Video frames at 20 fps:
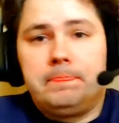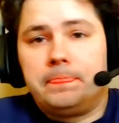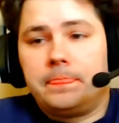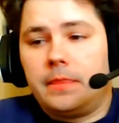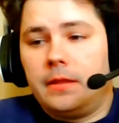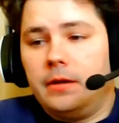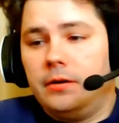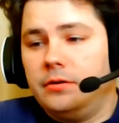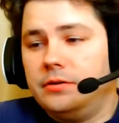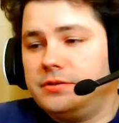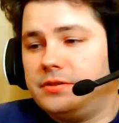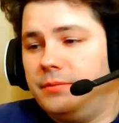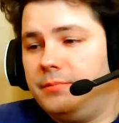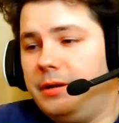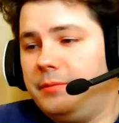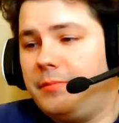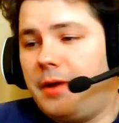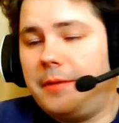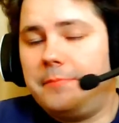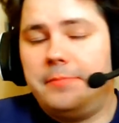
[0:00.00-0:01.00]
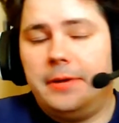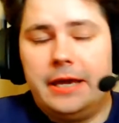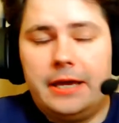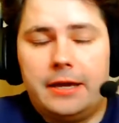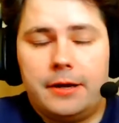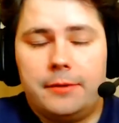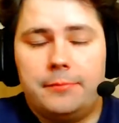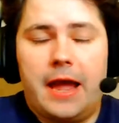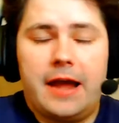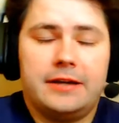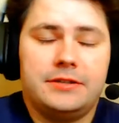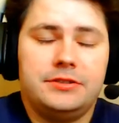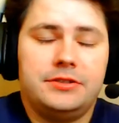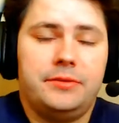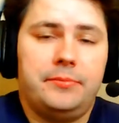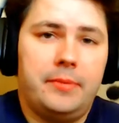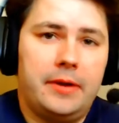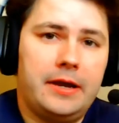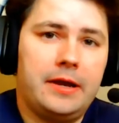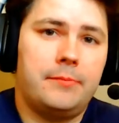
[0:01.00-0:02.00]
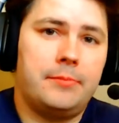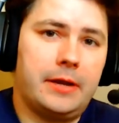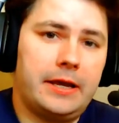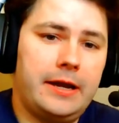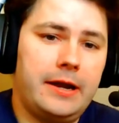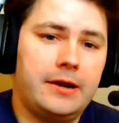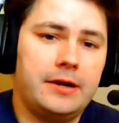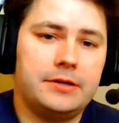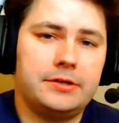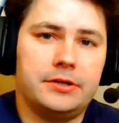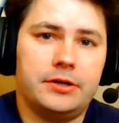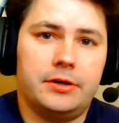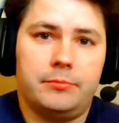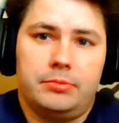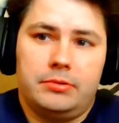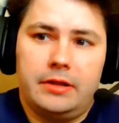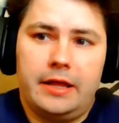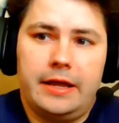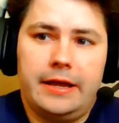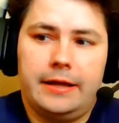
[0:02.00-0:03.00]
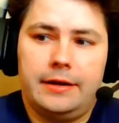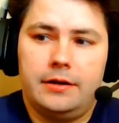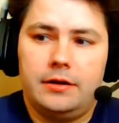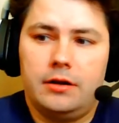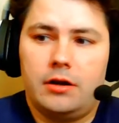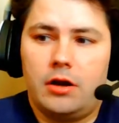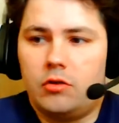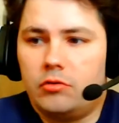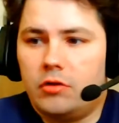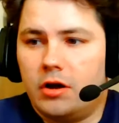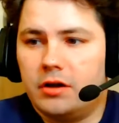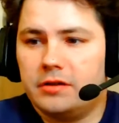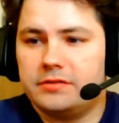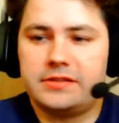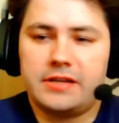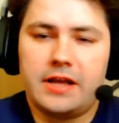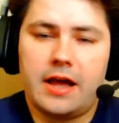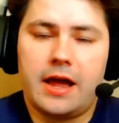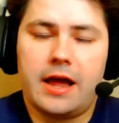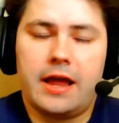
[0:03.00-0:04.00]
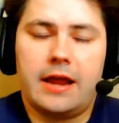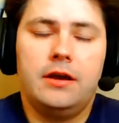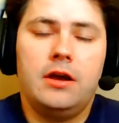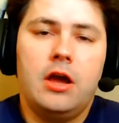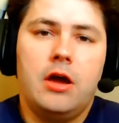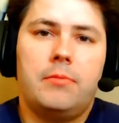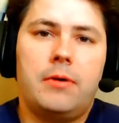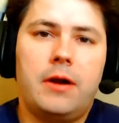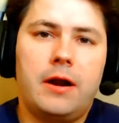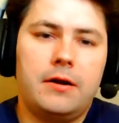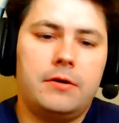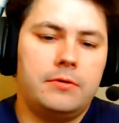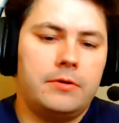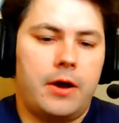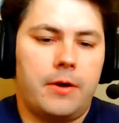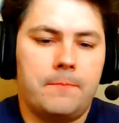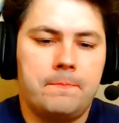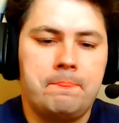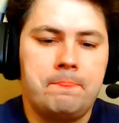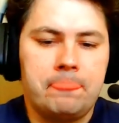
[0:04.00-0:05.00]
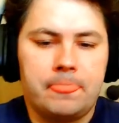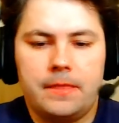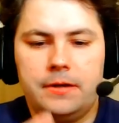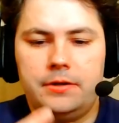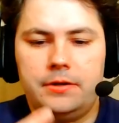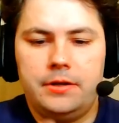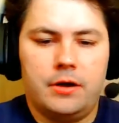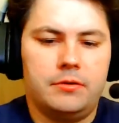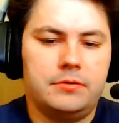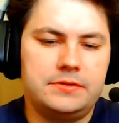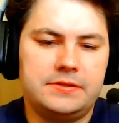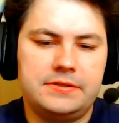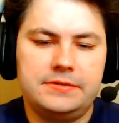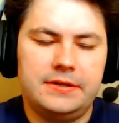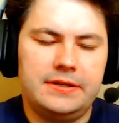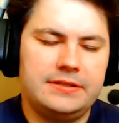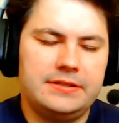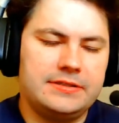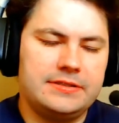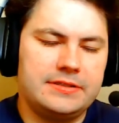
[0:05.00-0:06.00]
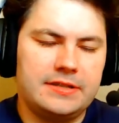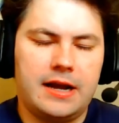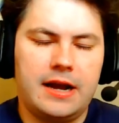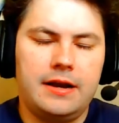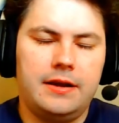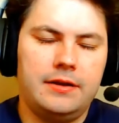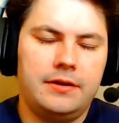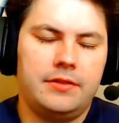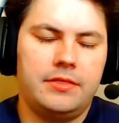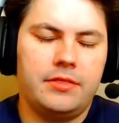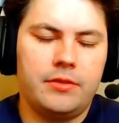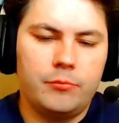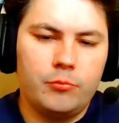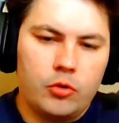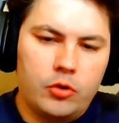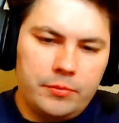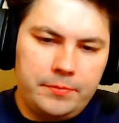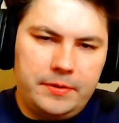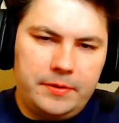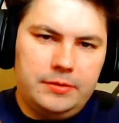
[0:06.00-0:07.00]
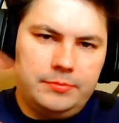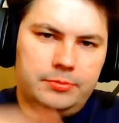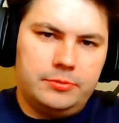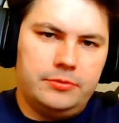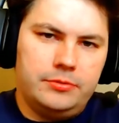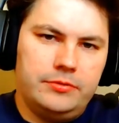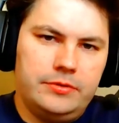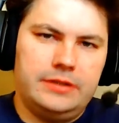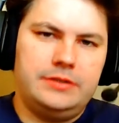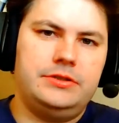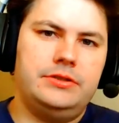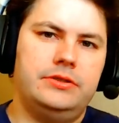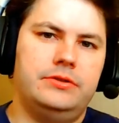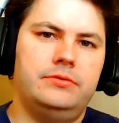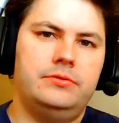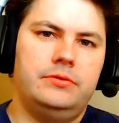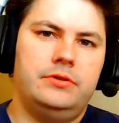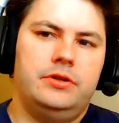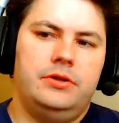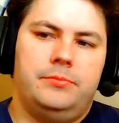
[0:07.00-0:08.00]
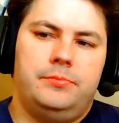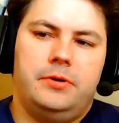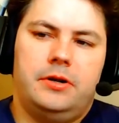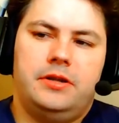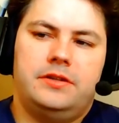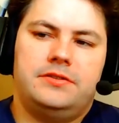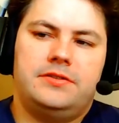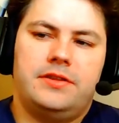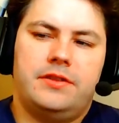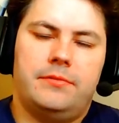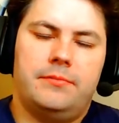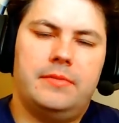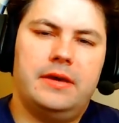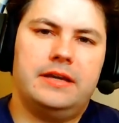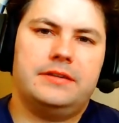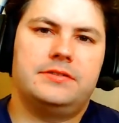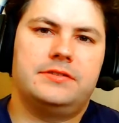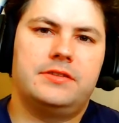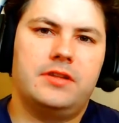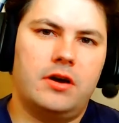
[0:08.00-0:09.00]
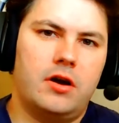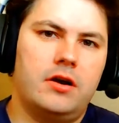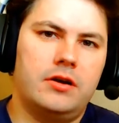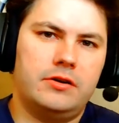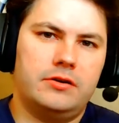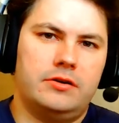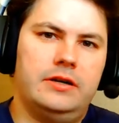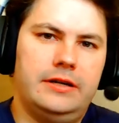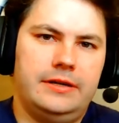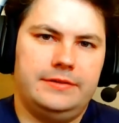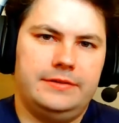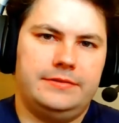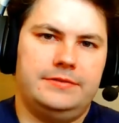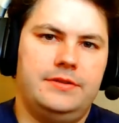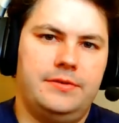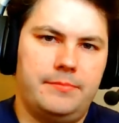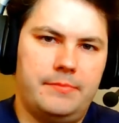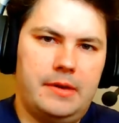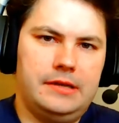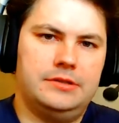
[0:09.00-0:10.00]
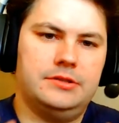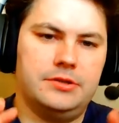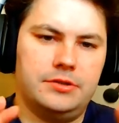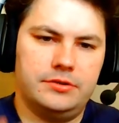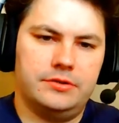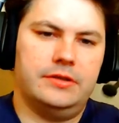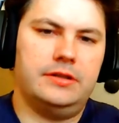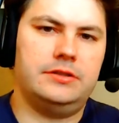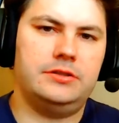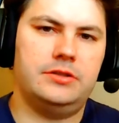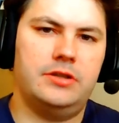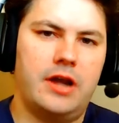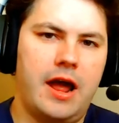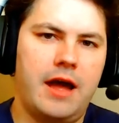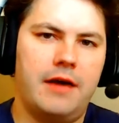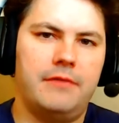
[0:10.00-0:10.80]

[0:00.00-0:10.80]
somebody might actually pick up a character and play it alongside. But I don't know. It's kind of, the more people that you put into the mix, the harder it is to make sure that you have